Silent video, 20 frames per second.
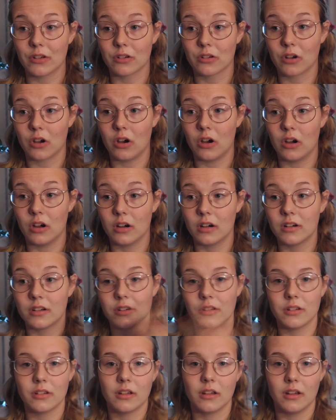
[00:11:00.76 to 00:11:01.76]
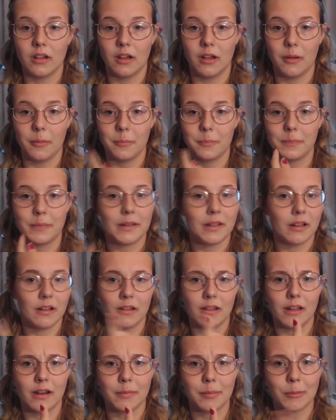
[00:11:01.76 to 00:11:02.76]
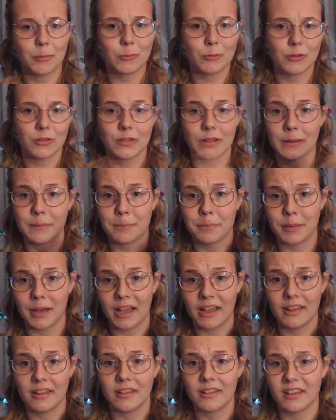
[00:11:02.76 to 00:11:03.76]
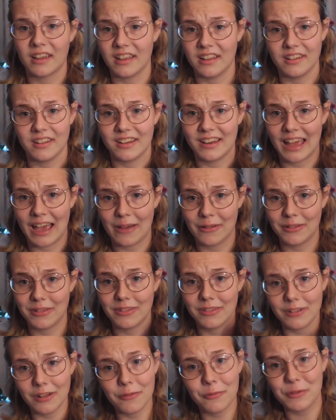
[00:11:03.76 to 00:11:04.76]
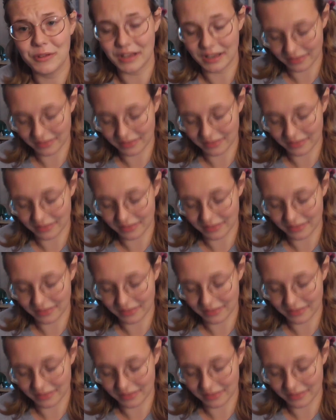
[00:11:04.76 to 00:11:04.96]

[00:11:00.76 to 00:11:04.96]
your car, a lot of people just like bike into town and stuff, which